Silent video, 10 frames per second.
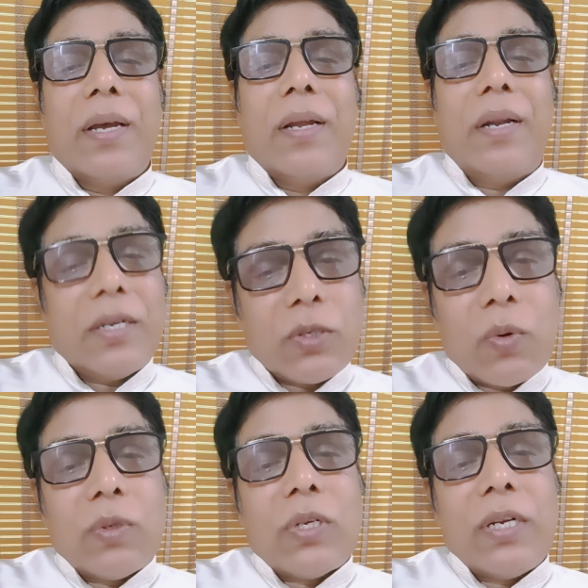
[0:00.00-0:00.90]
Next
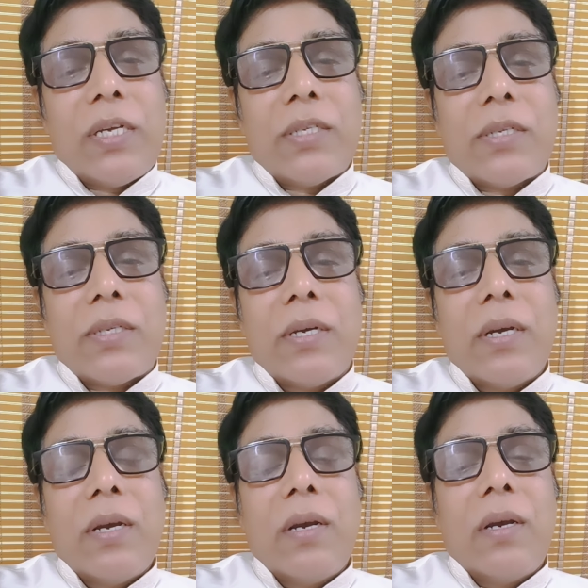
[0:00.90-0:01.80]
question is
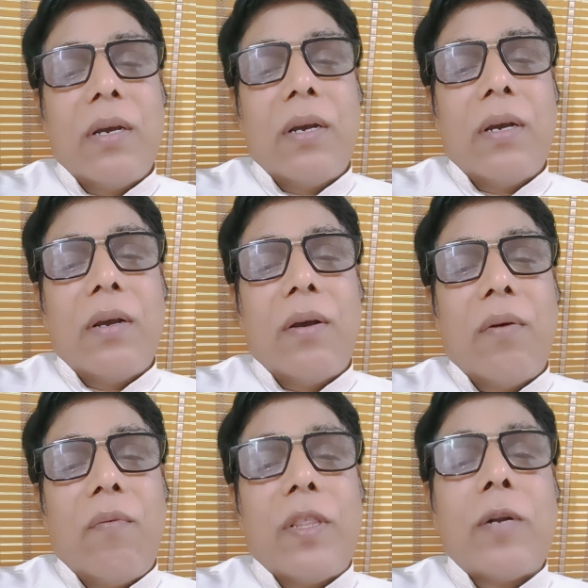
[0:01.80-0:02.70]

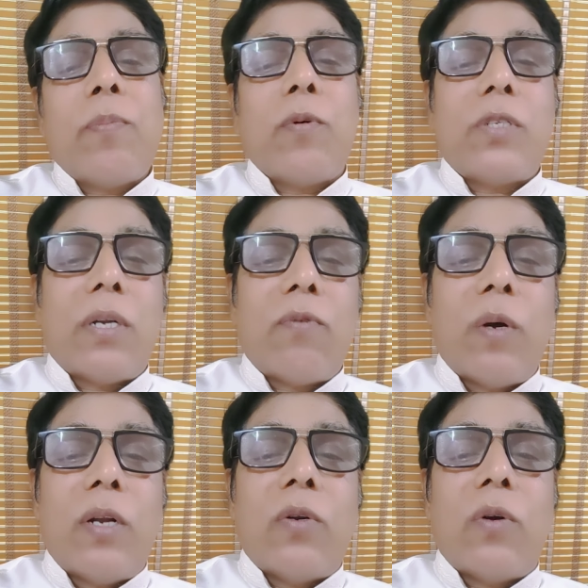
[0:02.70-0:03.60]
whether
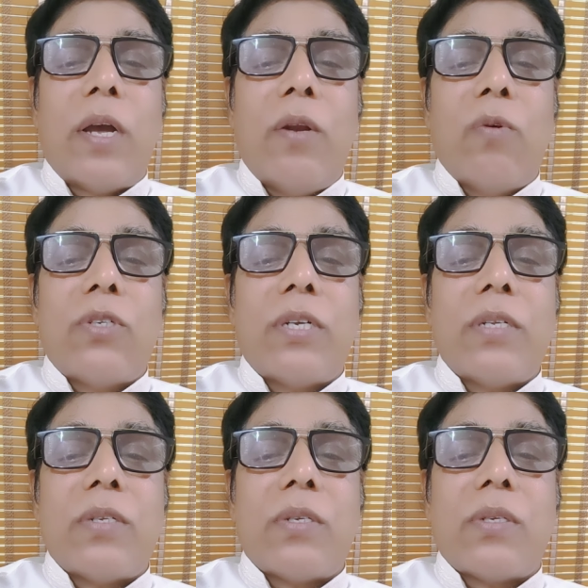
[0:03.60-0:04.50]
post-Avogadro
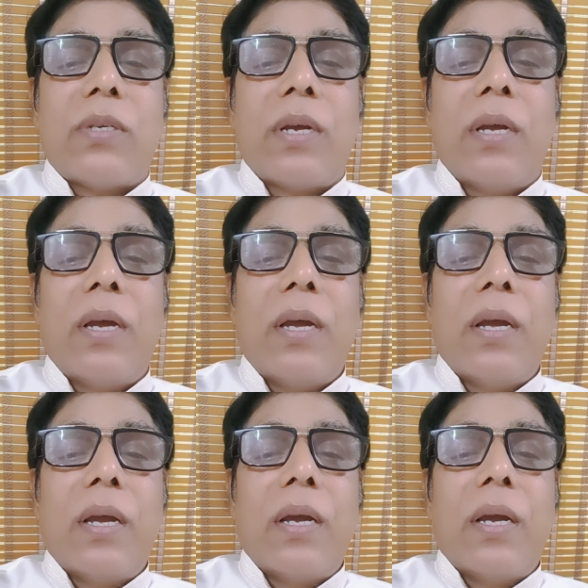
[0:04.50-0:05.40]
dilutions
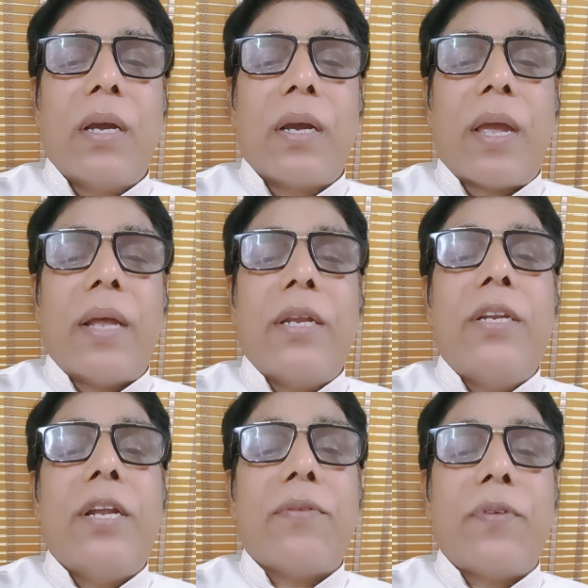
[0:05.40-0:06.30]
can
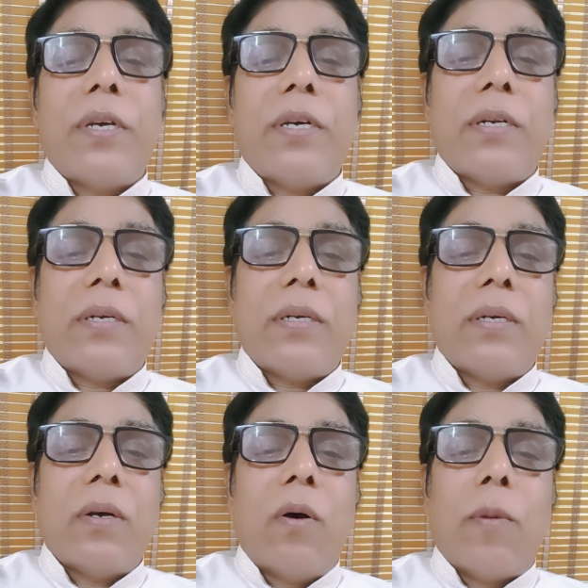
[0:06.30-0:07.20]
interfere
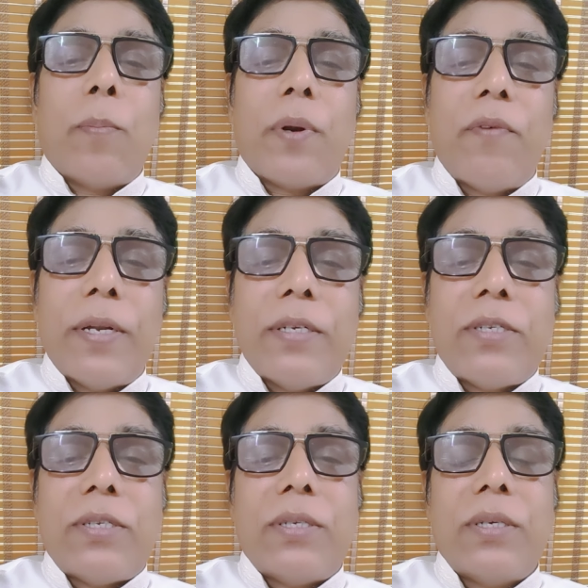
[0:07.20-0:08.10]
or prevent
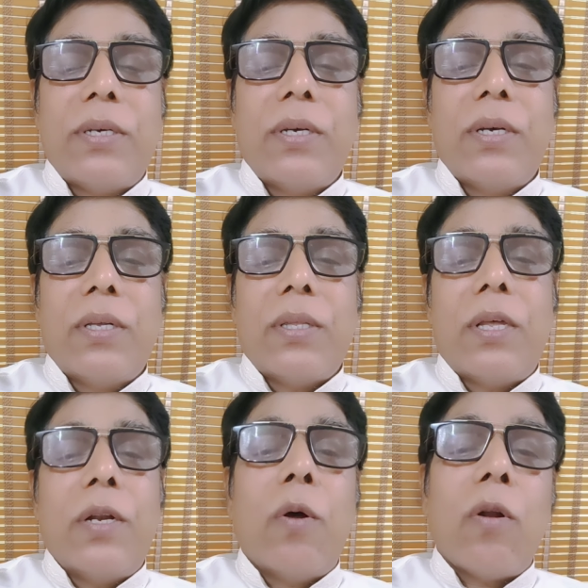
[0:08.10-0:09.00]

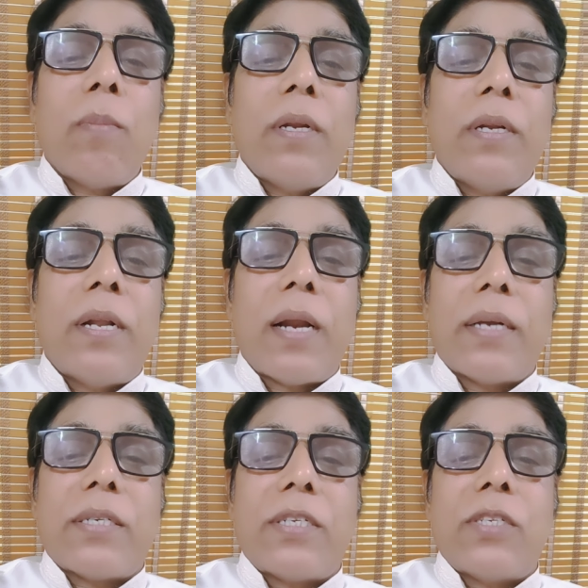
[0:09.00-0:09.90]
the normal
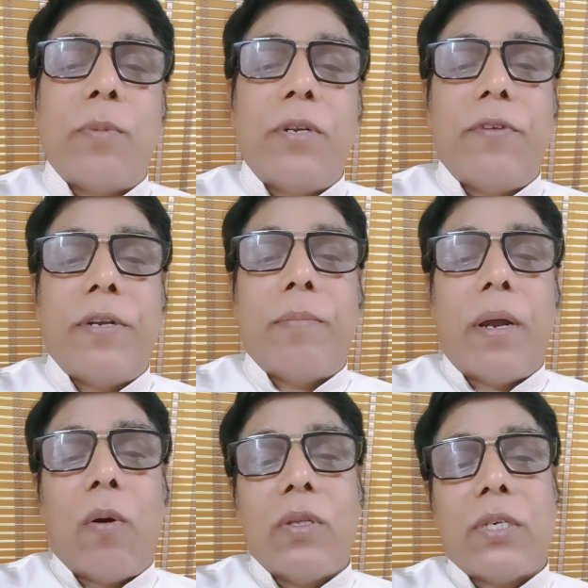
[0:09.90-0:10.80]
interactions between
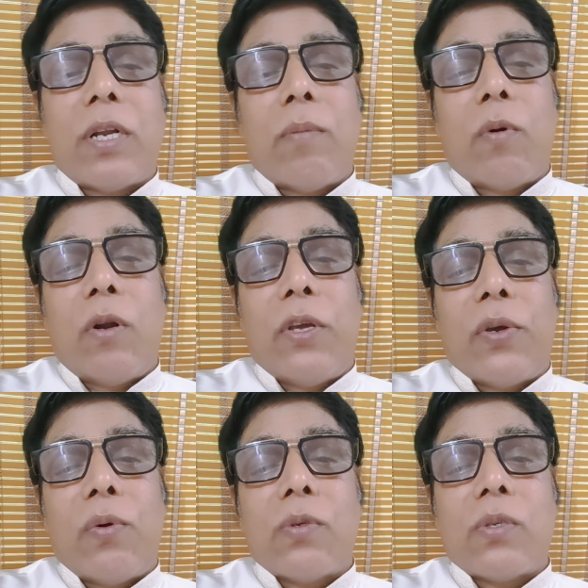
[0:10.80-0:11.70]
biological
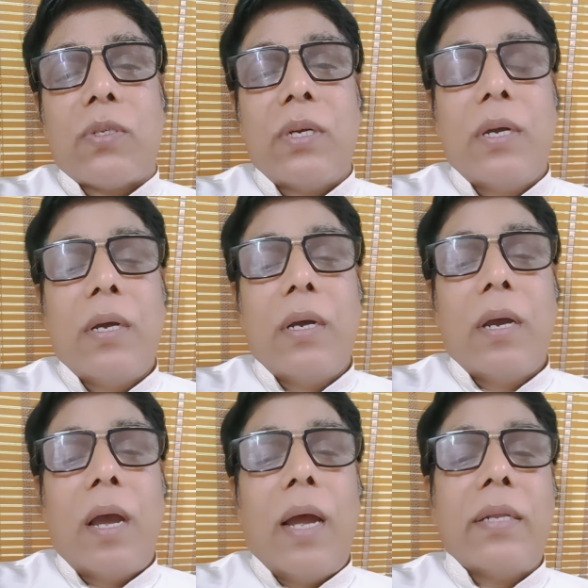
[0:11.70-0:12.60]
molecules
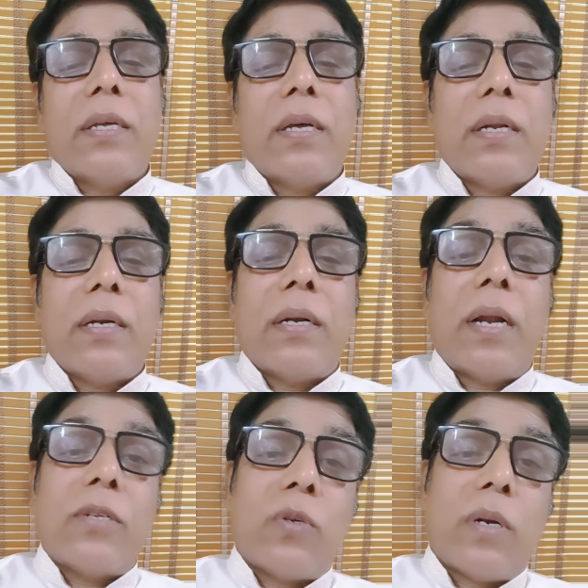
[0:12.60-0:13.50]
and their
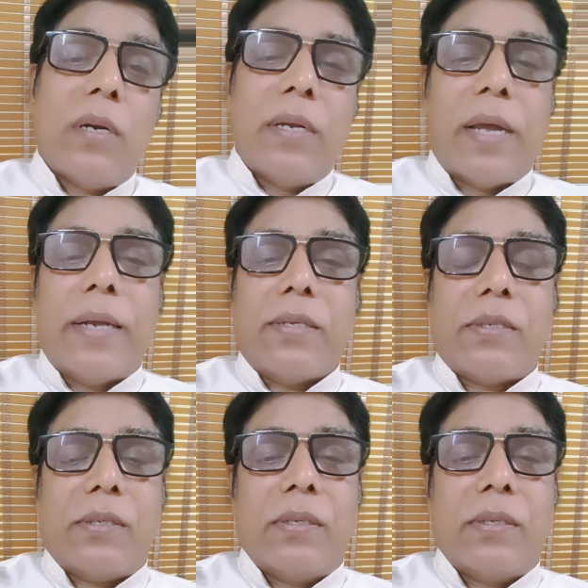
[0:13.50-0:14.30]
natural ligands.